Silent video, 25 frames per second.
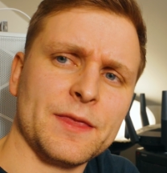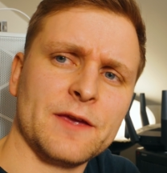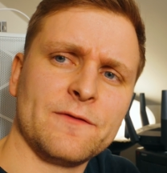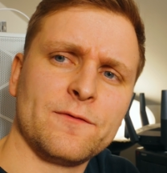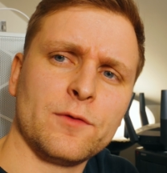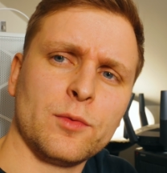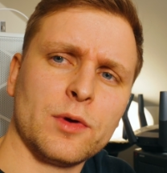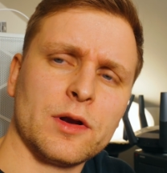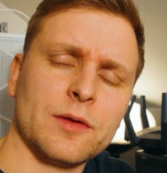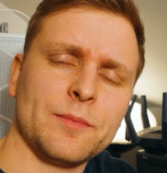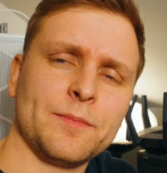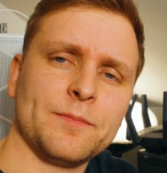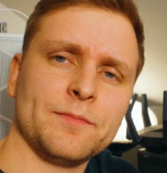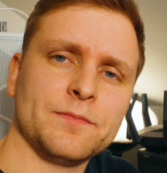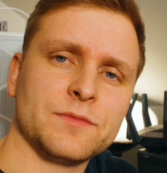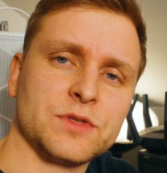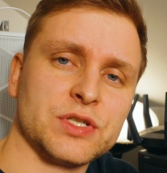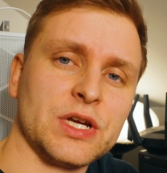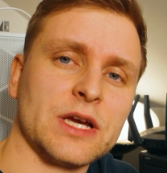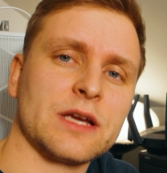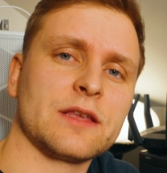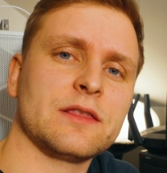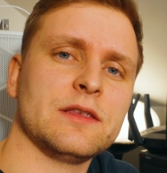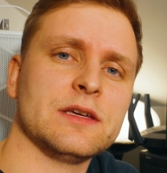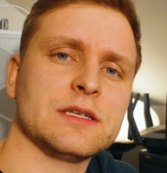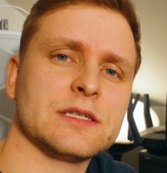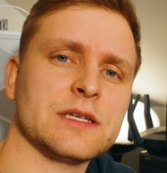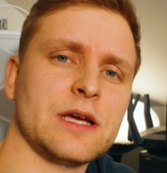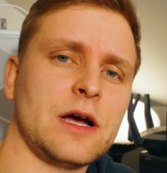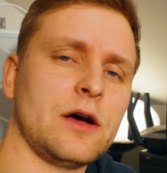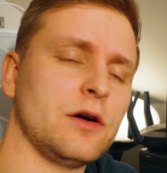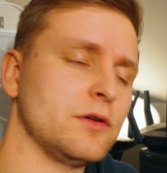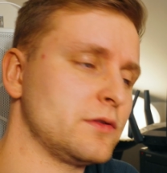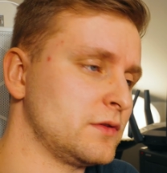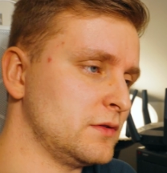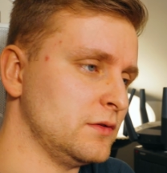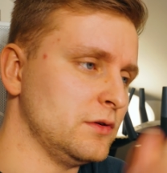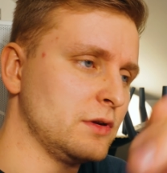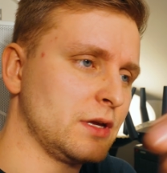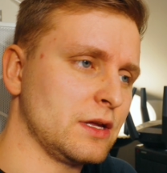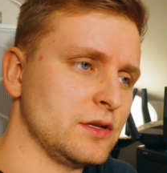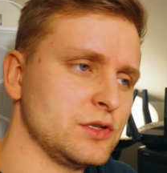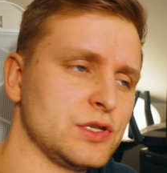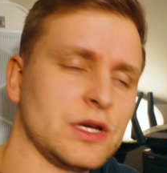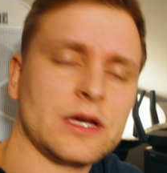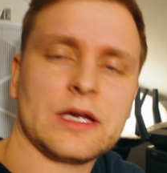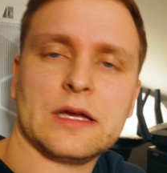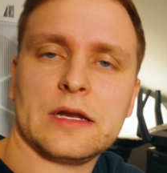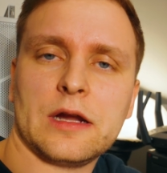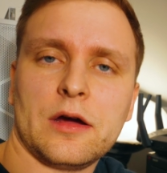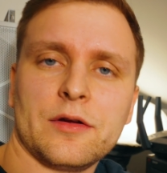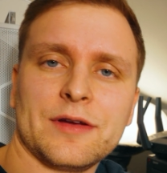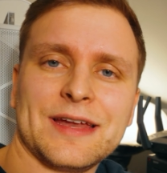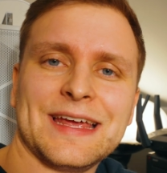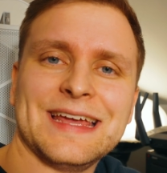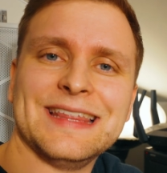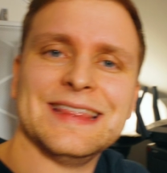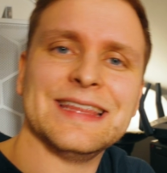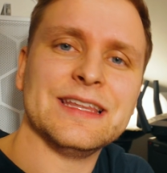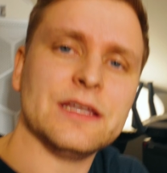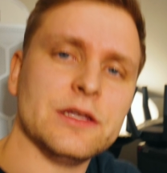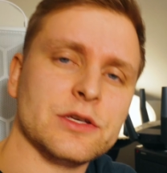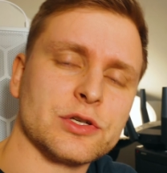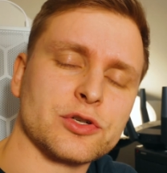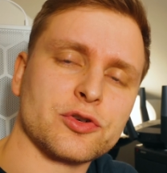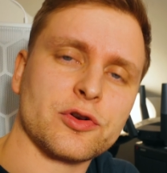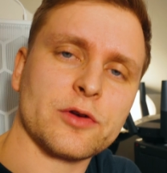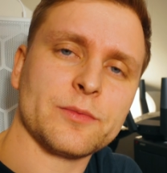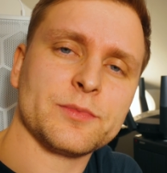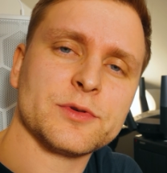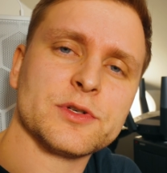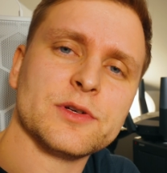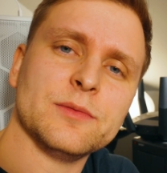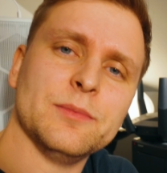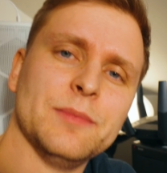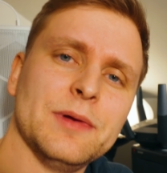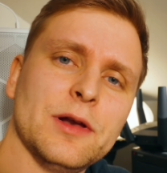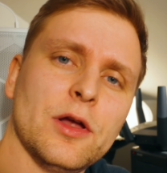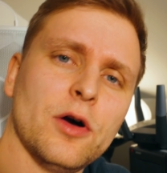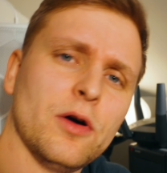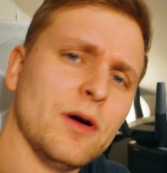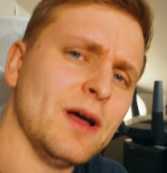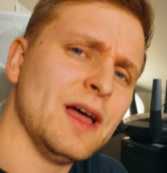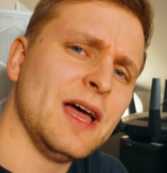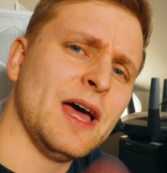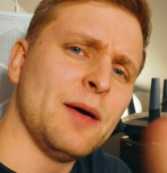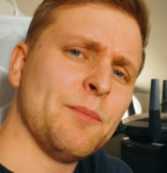If you want to check this out, you can check it out in the description below.